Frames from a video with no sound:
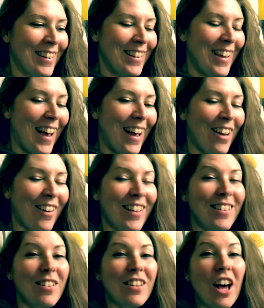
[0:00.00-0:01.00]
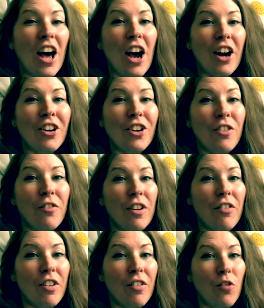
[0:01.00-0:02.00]
Yeah, okay, so it's
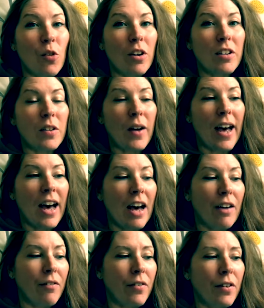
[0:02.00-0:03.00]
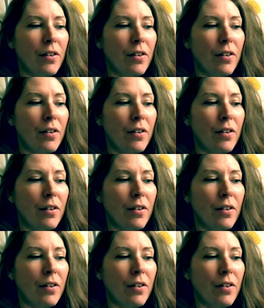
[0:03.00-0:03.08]
154. So I have,